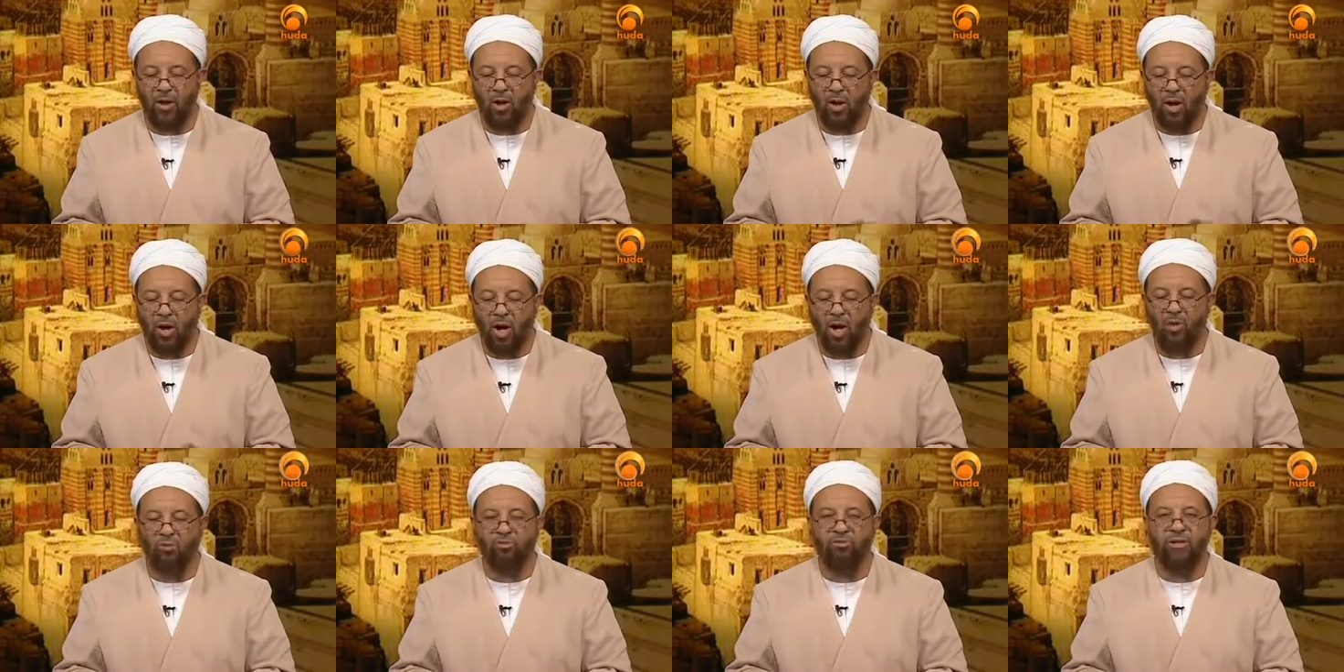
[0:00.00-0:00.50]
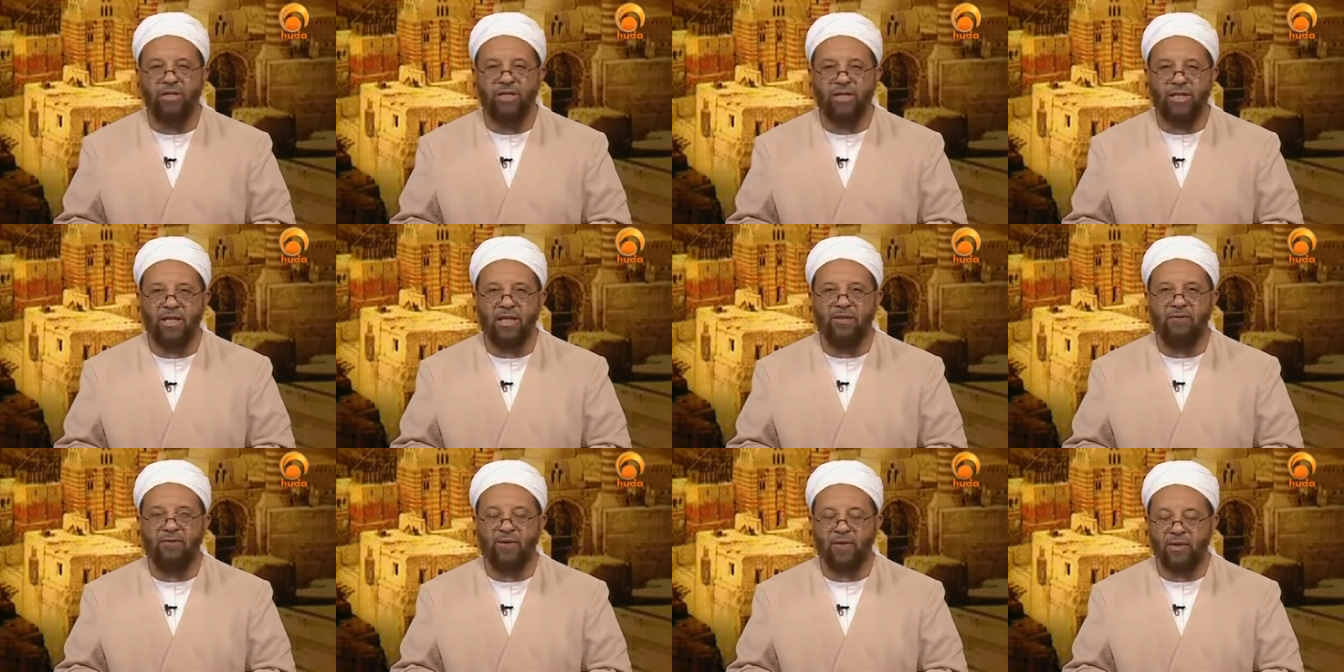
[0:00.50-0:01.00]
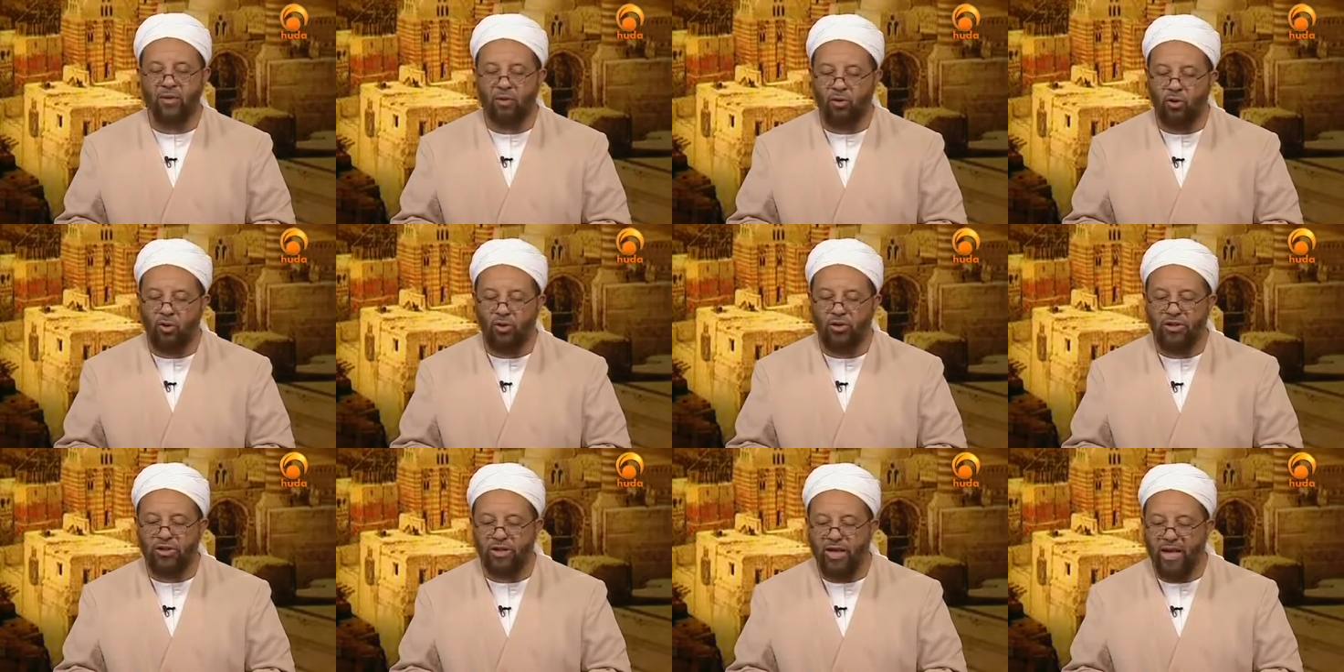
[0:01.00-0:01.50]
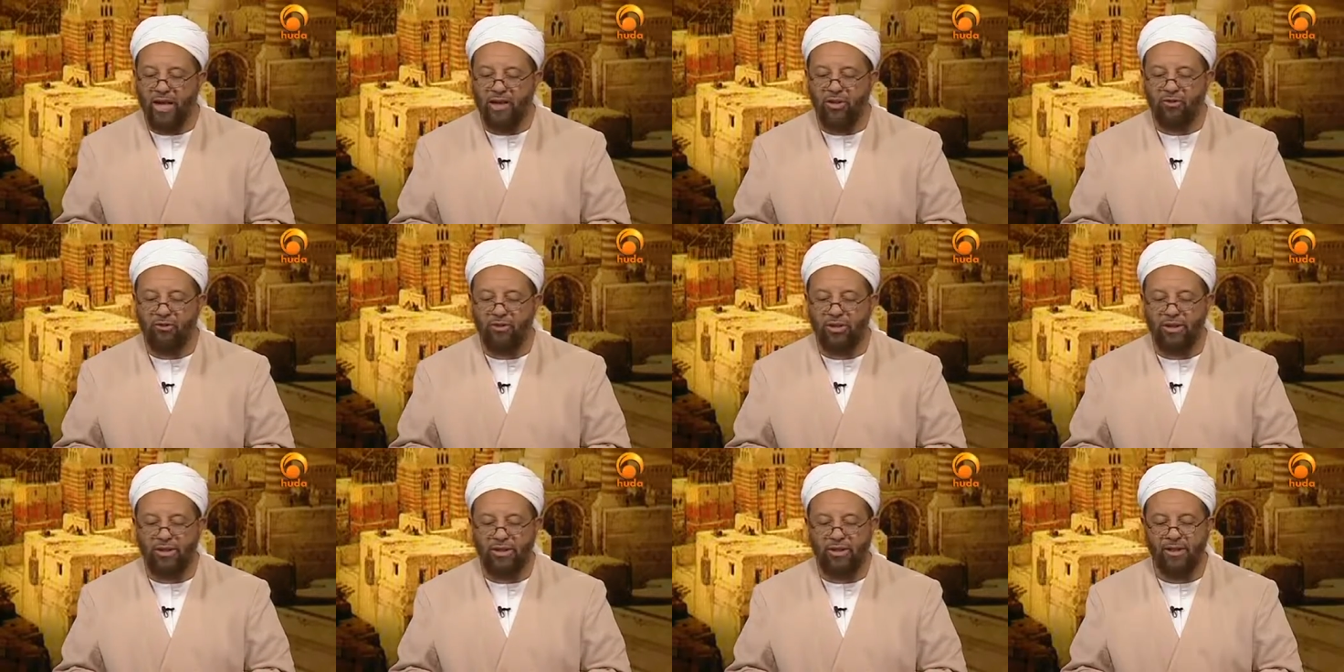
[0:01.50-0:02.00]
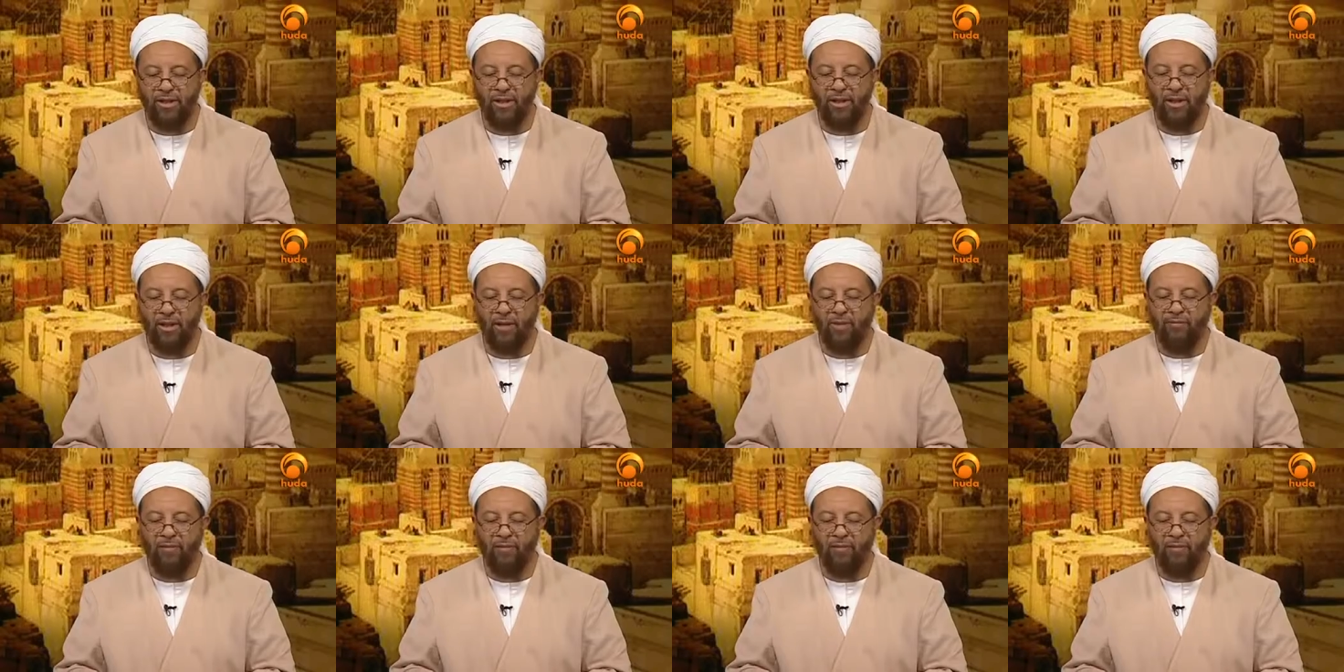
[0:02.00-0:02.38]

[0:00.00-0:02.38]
all receiving good salaries